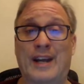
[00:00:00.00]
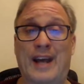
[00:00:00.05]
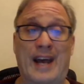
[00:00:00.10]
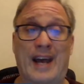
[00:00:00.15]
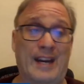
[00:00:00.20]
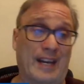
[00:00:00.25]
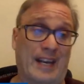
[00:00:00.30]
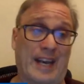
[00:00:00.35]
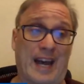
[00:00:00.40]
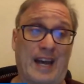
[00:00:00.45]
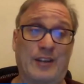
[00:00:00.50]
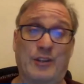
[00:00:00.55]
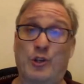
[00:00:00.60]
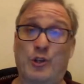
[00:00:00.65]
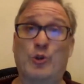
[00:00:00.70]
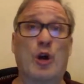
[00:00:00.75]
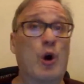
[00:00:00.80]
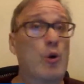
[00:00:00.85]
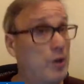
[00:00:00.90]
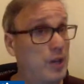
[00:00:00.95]
And
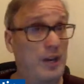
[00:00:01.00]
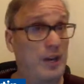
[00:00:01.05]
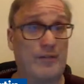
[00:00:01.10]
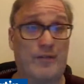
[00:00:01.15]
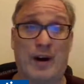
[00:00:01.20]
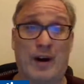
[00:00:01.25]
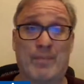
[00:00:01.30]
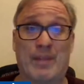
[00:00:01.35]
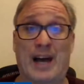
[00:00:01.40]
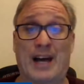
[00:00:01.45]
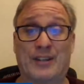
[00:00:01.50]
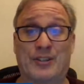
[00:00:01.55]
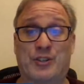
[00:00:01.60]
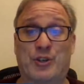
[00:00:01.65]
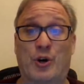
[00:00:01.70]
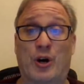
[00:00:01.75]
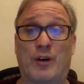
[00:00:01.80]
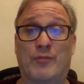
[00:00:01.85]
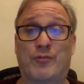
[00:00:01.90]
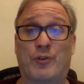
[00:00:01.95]
again, you don't give up that
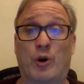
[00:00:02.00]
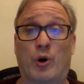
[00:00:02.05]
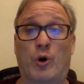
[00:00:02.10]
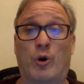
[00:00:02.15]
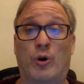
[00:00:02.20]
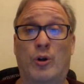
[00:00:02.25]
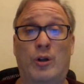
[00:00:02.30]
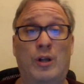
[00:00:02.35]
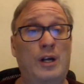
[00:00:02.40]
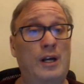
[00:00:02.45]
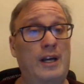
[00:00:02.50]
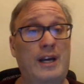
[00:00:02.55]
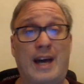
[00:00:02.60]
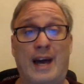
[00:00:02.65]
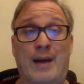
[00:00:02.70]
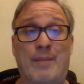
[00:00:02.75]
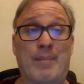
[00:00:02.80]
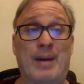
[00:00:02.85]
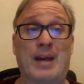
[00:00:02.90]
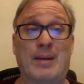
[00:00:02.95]
soft goal,
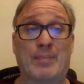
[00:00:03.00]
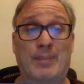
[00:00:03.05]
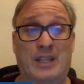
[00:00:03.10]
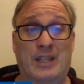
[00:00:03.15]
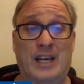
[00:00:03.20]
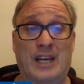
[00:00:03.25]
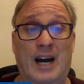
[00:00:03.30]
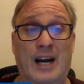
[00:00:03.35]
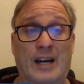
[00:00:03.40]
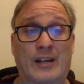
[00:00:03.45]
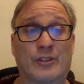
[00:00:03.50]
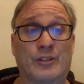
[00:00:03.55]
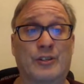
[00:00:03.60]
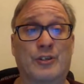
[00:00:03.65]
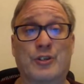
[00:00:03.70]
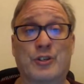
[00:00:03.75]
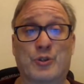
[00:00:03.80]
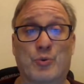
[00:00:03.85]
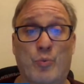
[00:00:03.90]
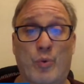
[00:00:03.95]
and maybe the
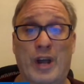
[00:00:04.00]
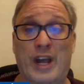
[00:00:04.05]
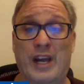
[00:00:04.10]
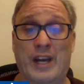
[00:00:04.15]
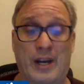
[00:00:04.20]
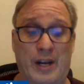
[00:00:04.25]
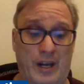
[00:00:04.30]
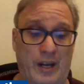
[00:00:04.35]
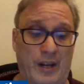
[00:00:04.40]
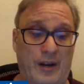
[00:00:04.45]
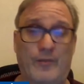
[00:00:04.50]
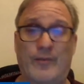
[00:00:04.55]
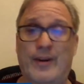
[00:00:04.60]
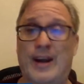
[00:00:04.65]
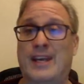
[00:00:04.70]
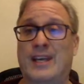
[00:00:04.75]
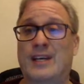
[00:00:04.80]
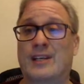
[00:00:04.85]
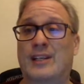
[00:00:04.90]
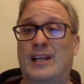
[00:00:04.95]
Islanders win in
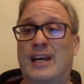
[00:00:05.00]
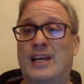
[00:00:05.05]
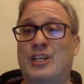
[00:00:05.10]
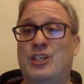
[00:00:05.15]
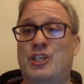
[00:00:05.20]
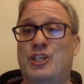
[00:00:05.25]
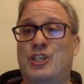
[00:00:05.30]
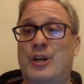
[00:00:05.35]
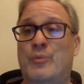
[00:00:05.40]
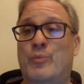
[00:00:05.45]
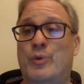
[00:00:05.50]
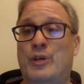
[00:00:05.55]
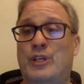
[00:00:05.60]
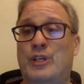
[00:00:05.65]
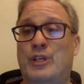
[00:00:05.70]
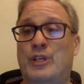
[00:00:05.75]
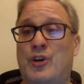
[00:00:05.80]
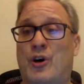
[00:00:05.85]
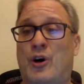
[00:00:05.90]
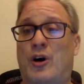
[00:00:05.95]
regulation.
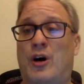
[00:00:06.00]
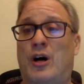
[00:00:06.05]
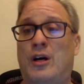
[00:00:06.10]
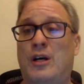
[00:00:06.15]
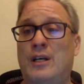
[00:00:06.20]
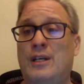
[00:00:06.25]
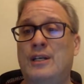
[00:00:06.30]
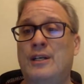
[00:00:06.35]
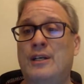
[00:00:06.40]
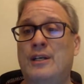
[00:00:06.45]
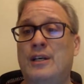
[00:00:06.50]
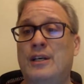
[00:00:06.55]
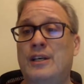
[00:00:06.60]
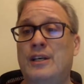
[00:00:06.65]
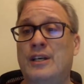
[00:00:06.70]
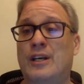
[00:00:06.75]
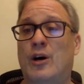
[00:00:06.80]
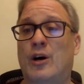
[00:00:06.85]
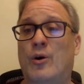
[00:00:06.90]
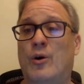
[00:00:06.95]
We saw,
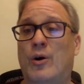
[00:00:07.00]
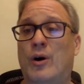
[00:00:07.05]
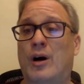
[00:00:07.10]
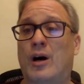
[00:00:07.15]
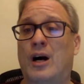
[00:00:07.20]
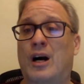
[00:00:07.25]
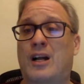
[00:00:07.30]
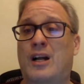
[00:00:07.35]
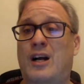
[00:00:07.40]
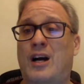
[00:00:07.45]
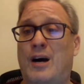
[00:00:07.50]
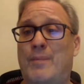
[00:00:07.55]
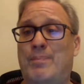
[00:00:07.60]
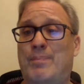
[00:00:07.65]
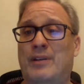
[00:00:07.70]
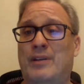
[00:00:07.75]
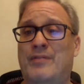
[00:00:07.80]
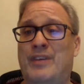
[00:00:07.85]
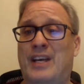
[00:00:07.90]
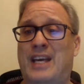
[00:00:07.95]
you know, a
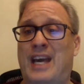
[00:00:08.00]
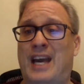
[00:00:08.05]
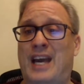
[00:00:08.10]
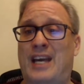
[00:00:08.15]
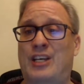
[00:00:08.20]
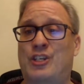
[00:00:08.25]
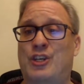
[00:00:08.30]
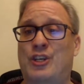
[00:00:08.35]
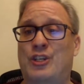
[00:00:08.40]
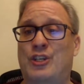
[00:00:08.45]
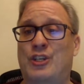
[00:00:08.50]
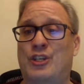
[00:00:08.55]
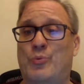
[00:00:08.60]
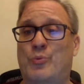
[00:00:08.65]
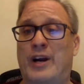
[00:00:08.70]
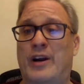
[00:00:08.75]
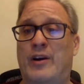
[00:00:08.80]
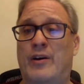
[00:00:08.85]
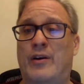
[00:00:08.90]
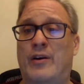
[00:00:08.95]
couple of occasions
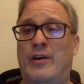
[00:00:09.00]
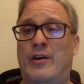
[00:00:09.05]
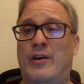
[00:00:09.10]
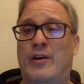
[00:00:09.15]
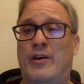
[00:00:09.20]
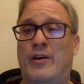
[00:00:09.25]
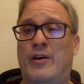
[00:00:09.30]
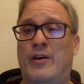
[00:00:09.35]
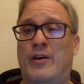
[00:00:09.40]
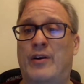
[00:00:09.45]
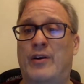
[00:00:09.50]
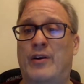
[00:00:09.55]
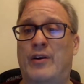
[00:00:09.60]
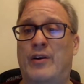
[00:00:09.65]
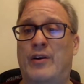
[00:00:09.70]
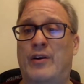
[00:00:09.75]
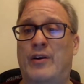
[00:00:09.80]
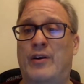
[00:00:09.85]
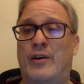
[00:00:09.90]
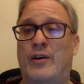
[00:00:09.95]
where
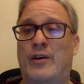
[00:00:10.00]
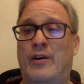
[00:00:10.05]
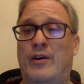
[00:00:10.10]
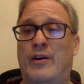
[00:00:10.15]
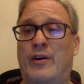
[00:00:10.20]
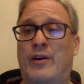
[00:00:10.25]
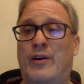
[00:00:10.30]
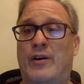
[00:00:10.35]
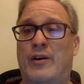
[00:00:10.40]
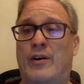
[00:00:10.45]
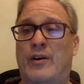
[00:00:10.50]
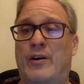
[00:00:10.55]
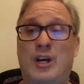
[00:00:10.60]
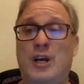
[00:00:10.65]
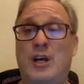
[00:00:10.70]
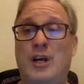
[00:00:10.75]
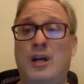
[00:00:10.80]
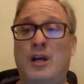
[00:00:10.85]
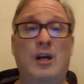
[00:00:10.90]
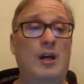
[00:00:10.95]
defensemen
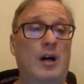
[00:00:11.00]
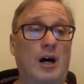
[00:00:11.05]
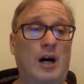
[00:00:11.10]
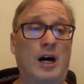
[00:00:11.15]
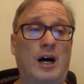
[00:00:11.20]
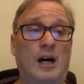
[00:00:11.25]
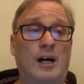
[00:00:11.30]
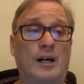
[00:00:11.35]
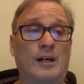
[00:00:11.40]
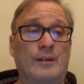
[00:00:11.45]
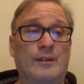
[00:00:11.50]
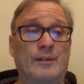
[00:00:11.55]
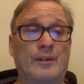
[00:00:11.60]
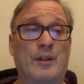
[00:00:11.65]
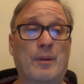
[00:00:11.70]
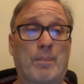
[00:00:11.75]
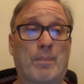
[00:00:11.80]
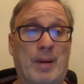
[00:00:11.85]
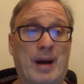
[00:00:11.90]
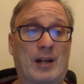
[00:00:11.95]
pinched
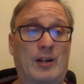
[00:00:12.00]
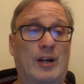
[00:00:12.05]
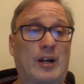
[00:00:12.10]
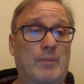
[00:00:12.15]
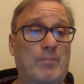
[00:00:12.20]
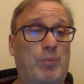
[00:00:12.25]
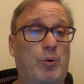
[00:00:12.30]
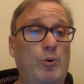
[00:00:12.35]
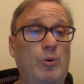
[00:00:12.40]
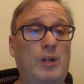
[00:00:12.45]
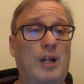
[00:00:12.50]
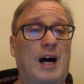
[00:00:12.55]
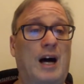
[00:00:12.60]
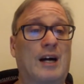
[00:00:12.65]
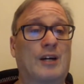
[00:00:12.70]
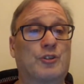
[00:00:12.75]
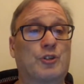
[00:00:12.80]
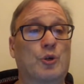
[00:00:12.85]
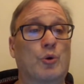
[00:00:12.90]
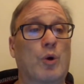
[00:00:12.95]
the
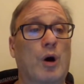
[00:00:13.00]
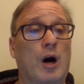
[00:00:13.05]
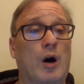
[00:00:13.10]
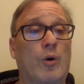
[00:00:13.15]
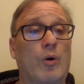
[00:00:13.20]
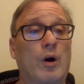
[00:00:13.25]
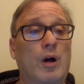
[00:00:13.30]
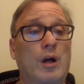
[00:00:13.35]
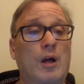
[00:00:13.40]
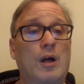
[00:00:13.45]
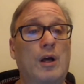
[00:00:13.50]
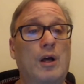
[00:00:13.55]
Pelech-Kulak duo.